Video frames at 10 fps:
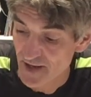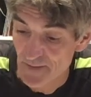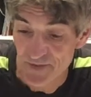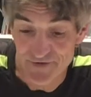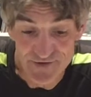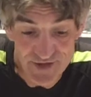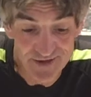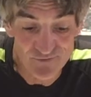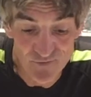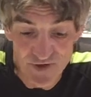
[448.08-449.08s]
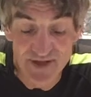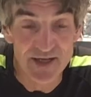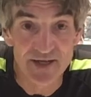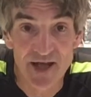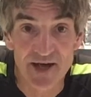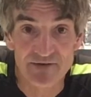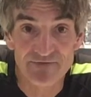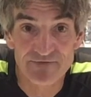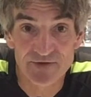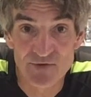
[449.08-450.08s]
But there's really a lot of
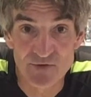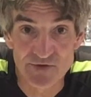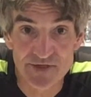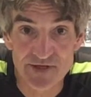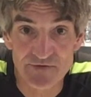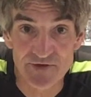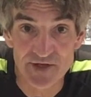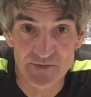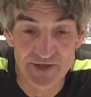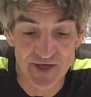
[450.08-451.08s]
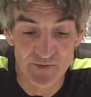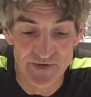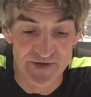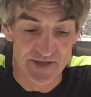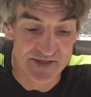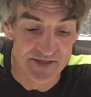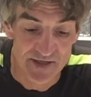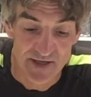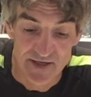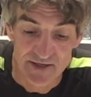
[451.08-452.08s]
cool stuff that can be done with this.
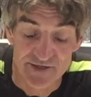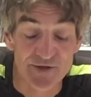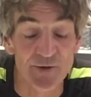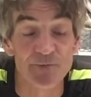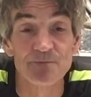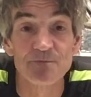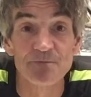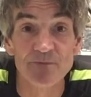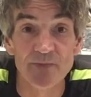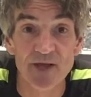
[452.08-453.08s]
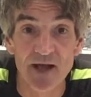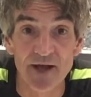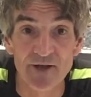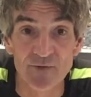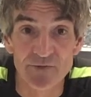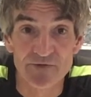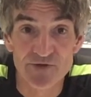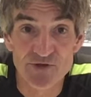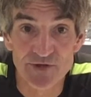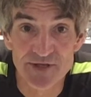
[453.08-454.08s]
So I hope you've
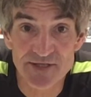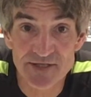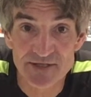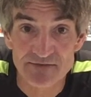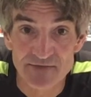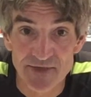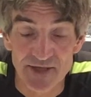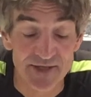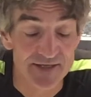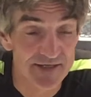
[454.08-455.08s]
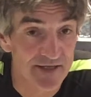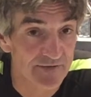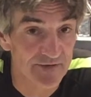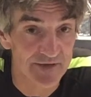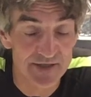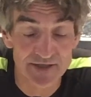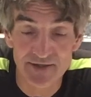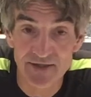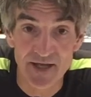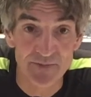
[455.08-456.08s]
enjoyed this. It has definitely
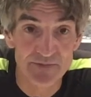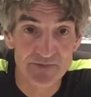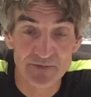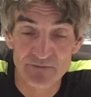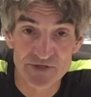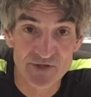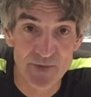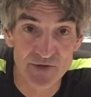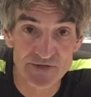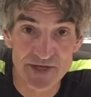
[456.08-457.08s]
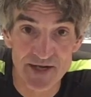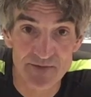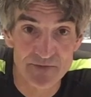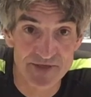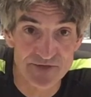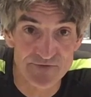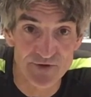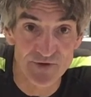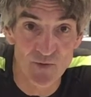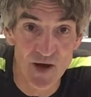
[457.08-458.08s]
kept Mr. Bones and I busy for a
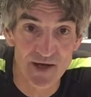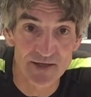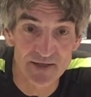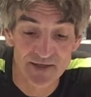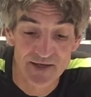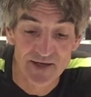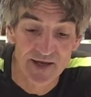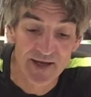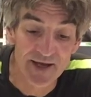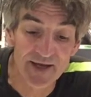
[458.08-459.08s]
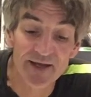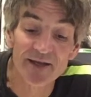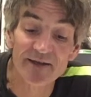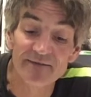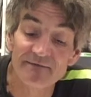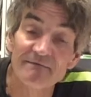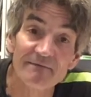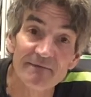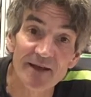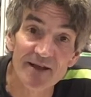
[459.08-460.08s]
little while. And
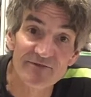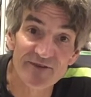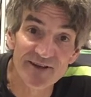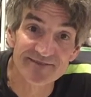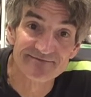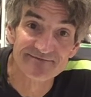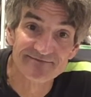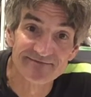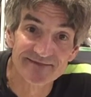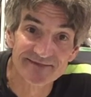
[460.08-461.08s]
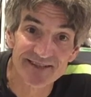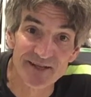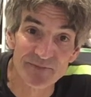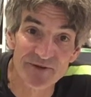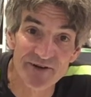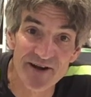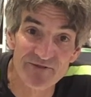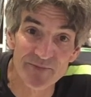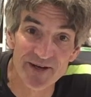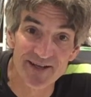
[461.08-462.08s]
have fun. Keep learning,
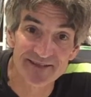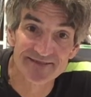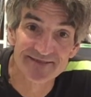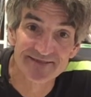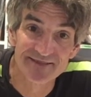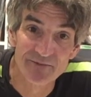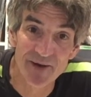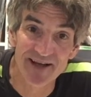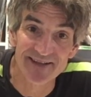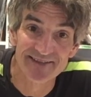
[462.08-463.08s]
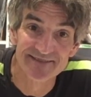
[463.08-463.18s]
everybody. Bye.